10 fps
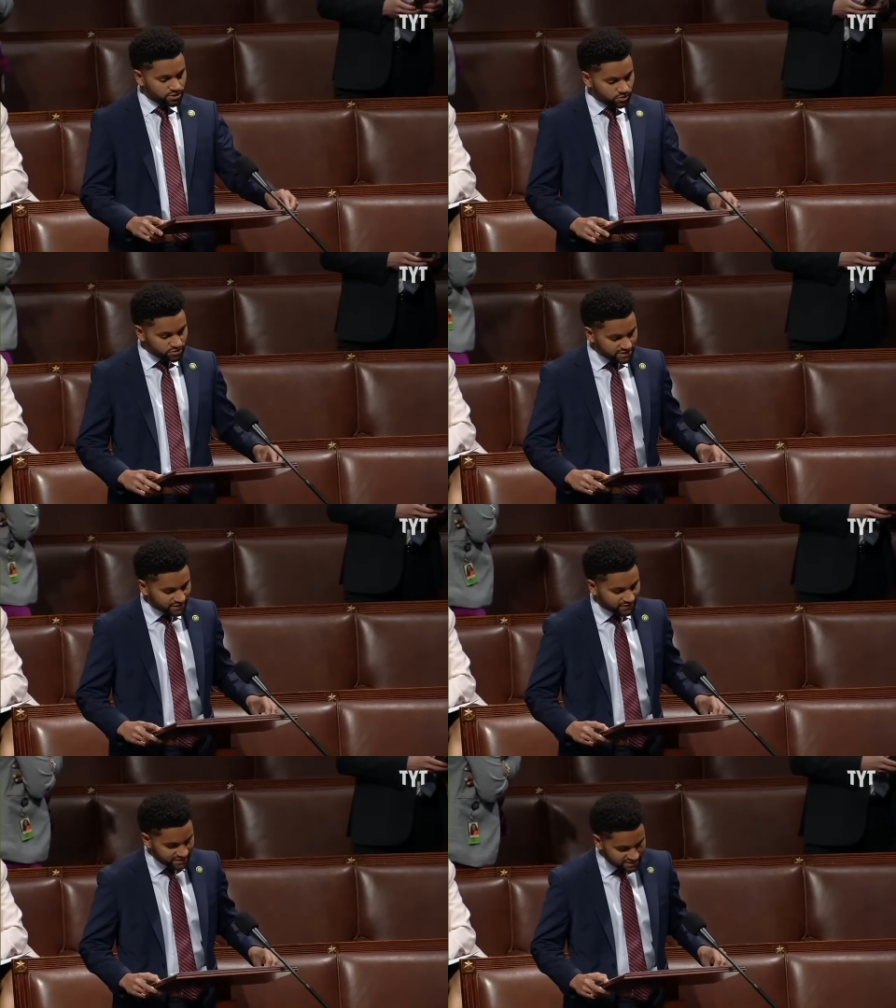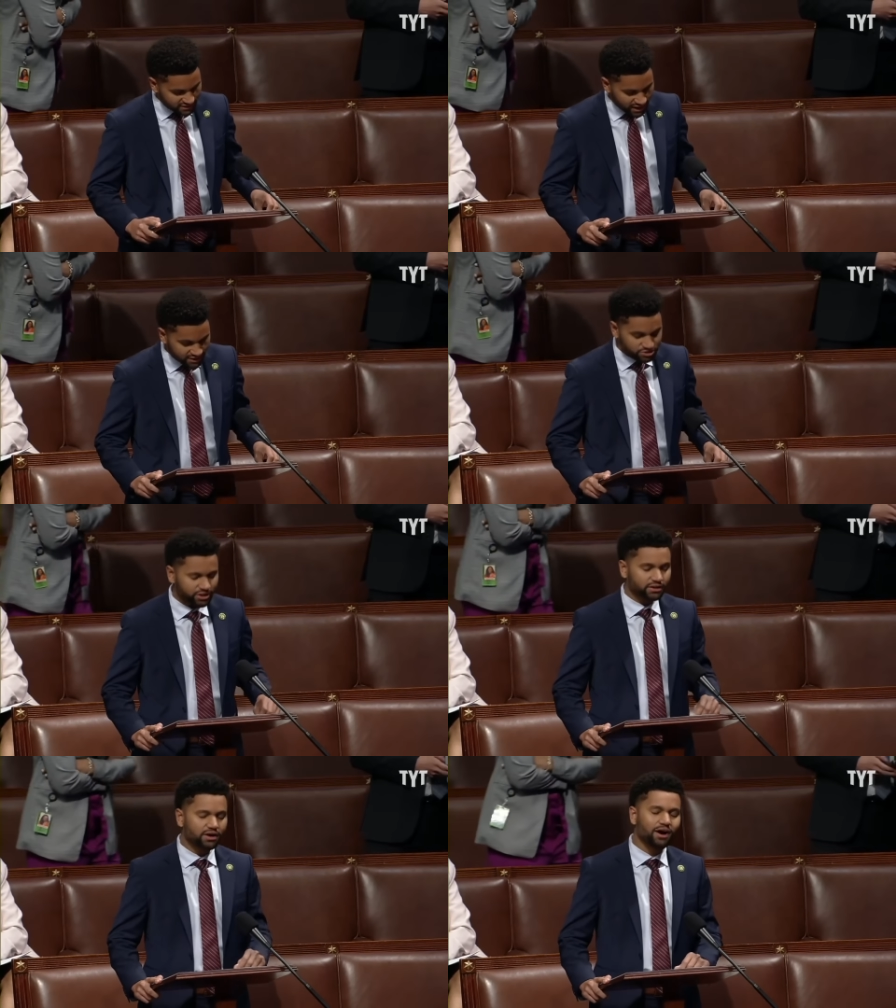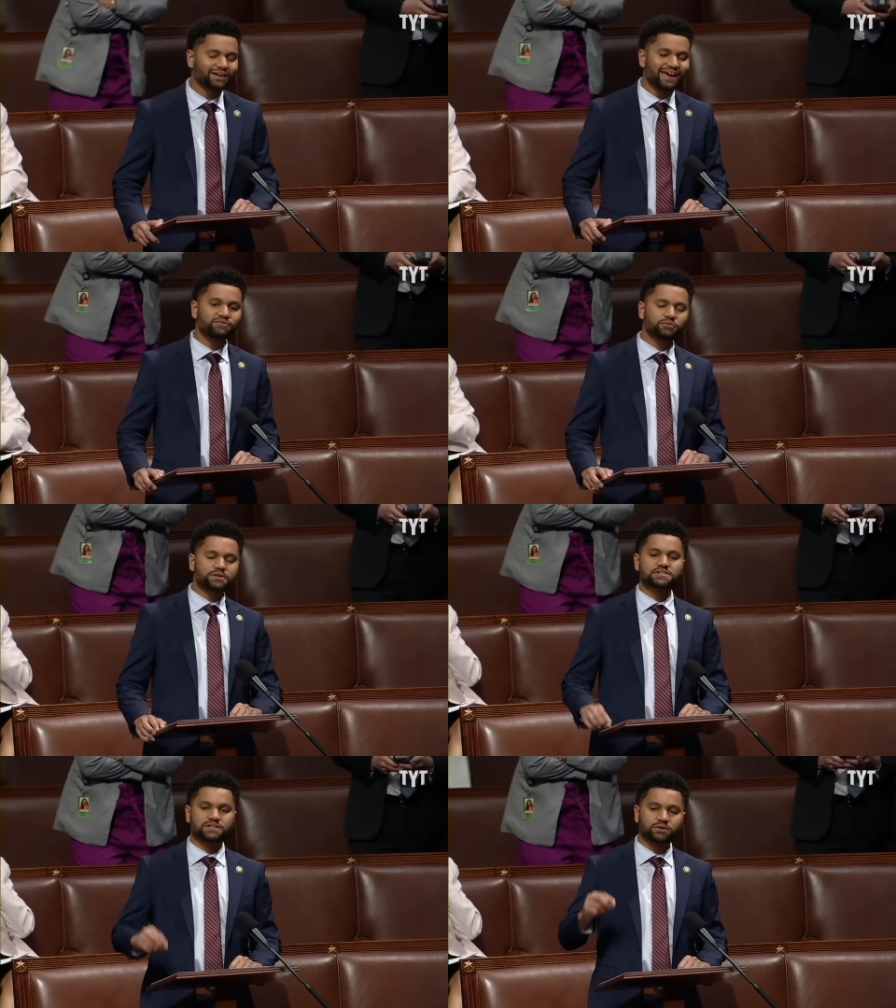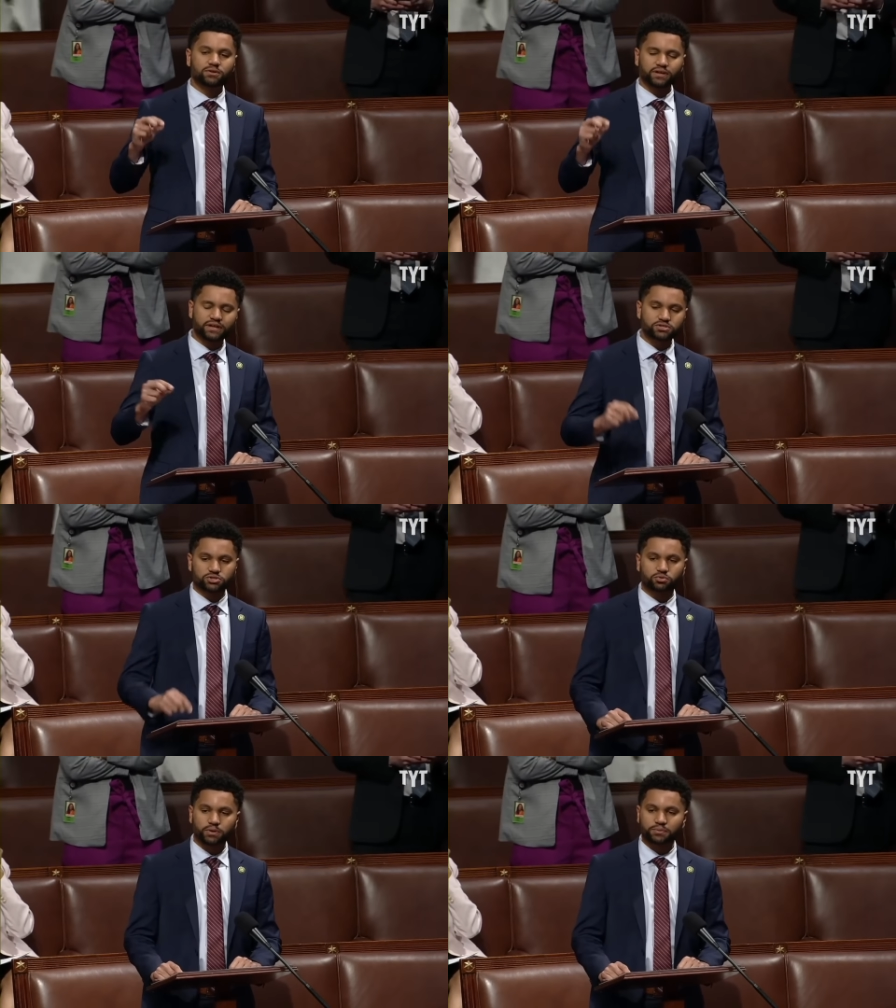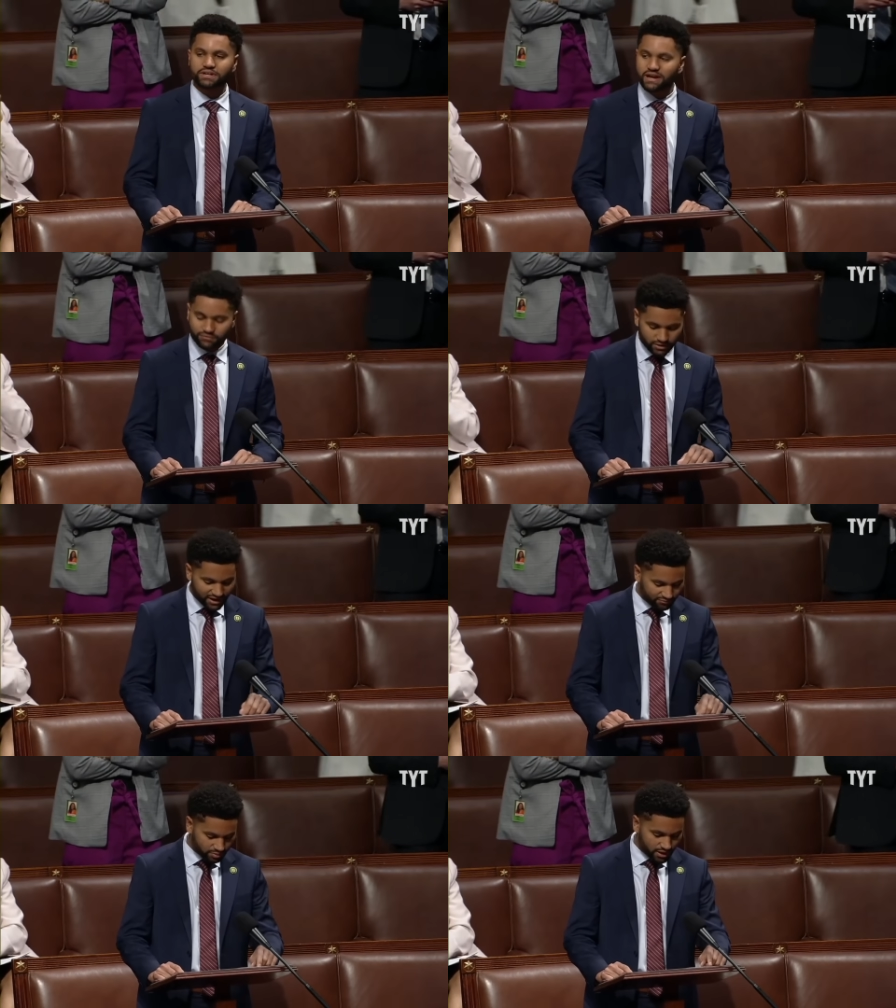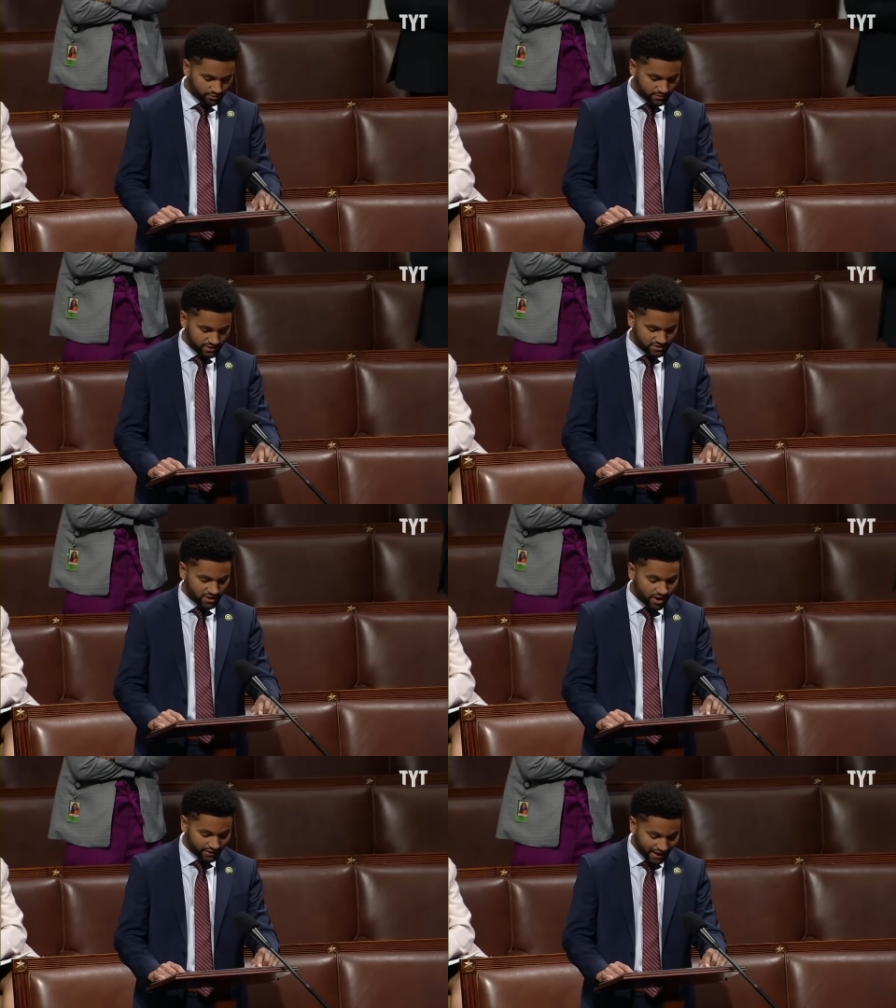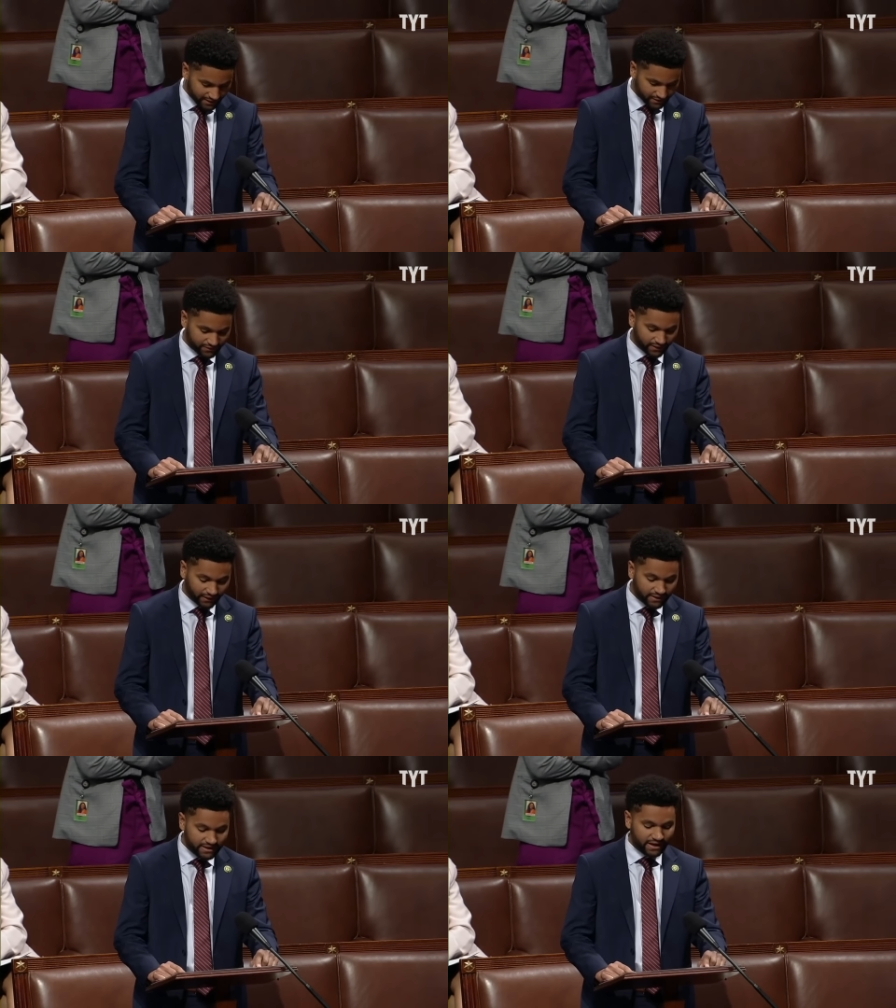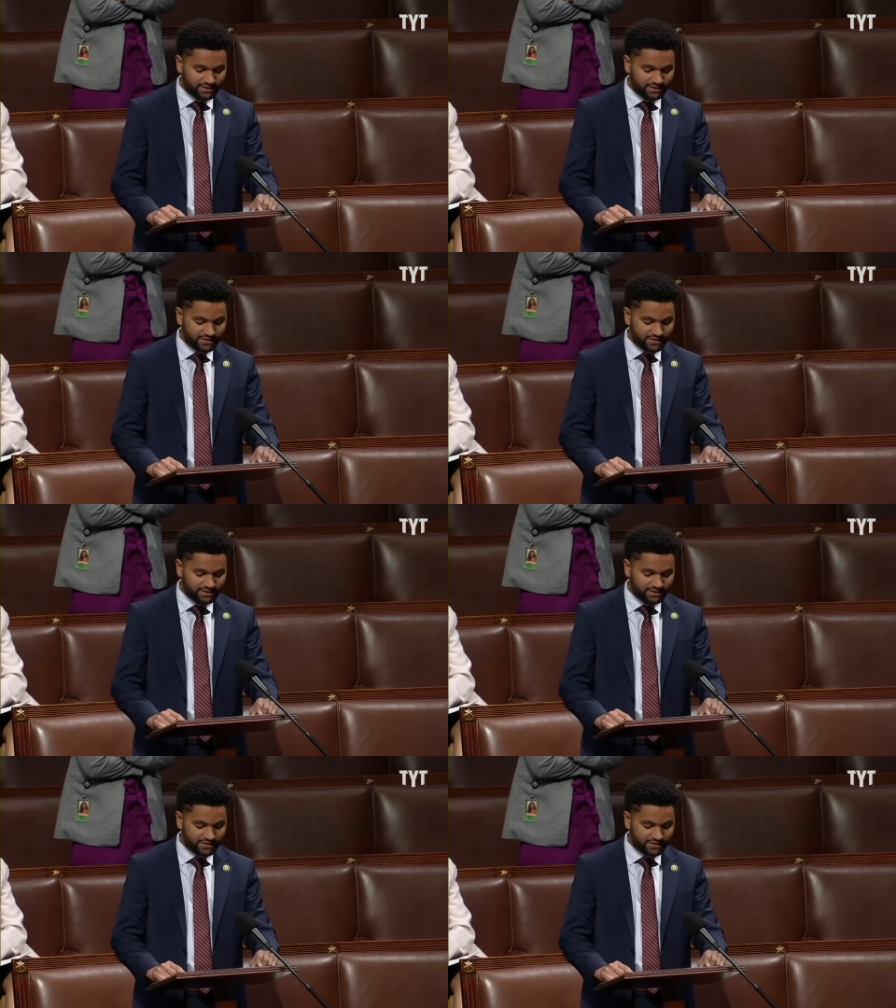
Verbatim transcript: we used this logic on every single issue, we would never have progress on anything.